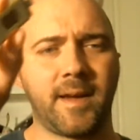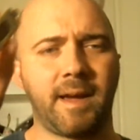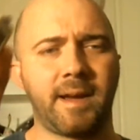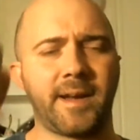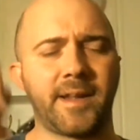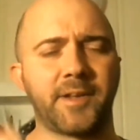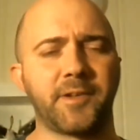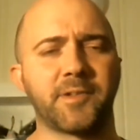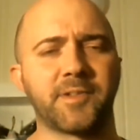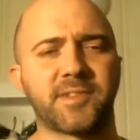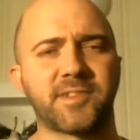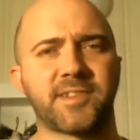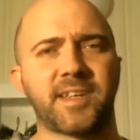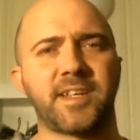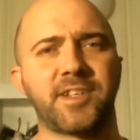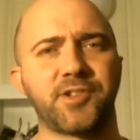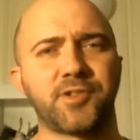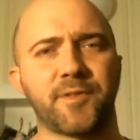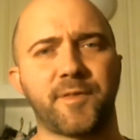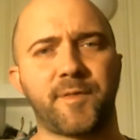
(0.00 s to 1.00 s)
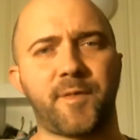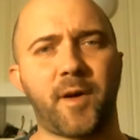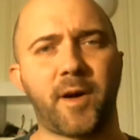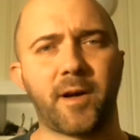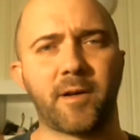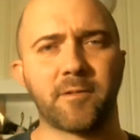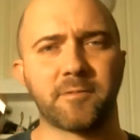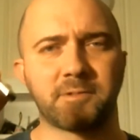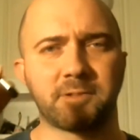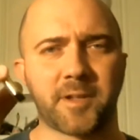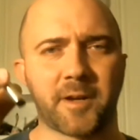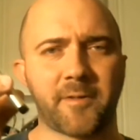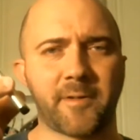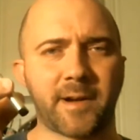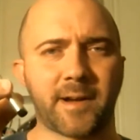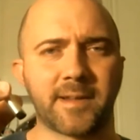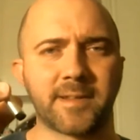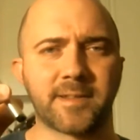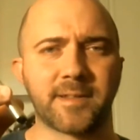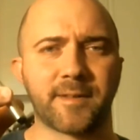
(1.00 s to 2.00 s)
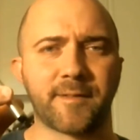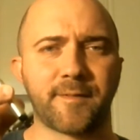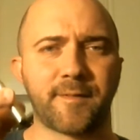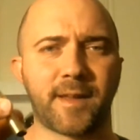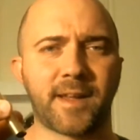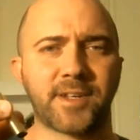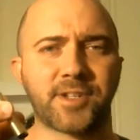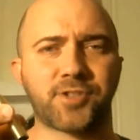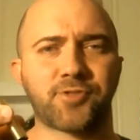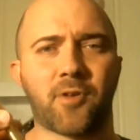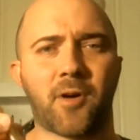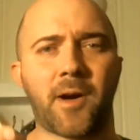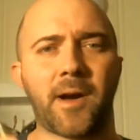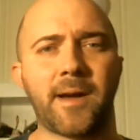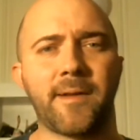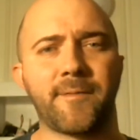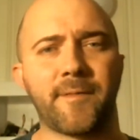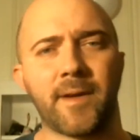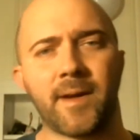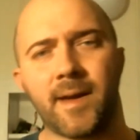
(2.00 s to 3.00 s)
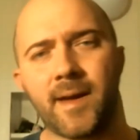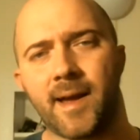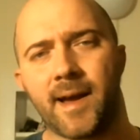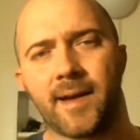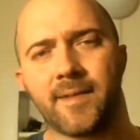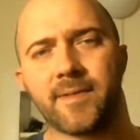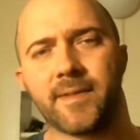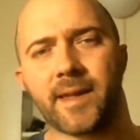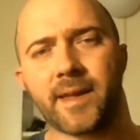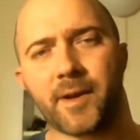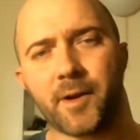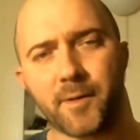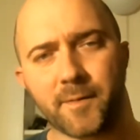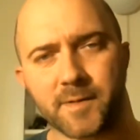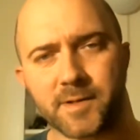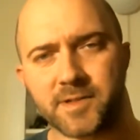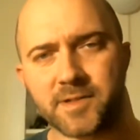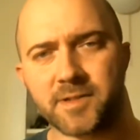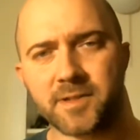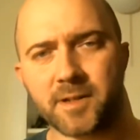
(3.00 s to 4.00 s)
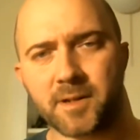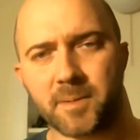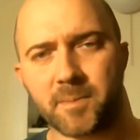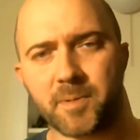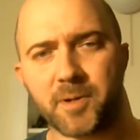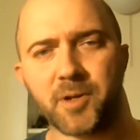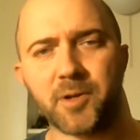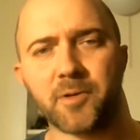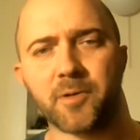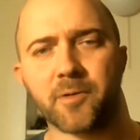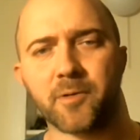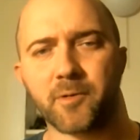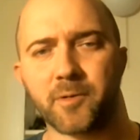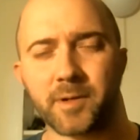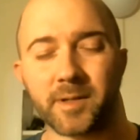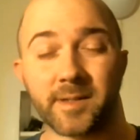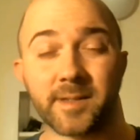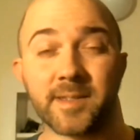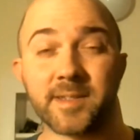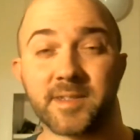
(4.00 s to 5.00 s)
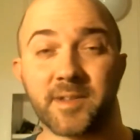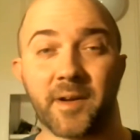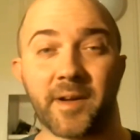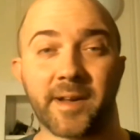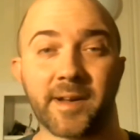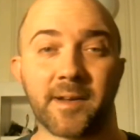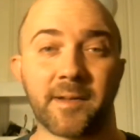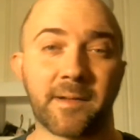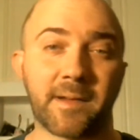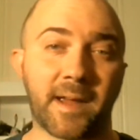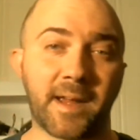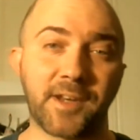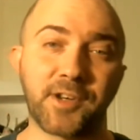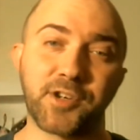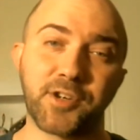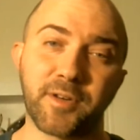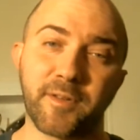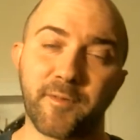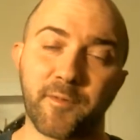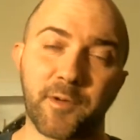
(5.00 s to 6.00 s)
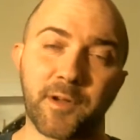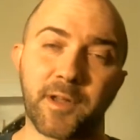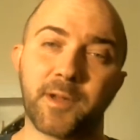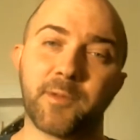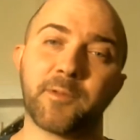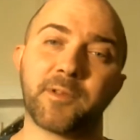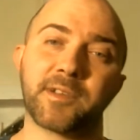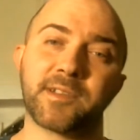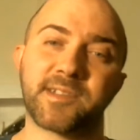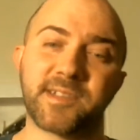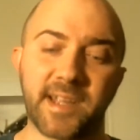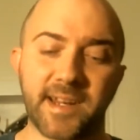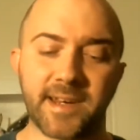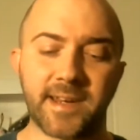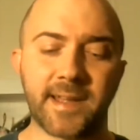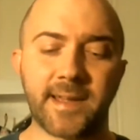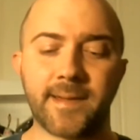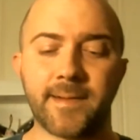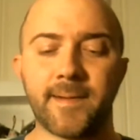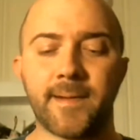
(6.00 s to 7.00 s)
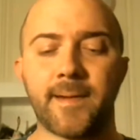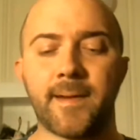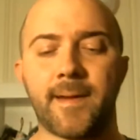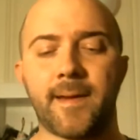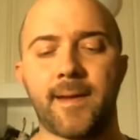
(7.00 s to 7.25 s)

and then you'd send your files directly to the flash drive and then over to the computer or the desired location of where you want to send it.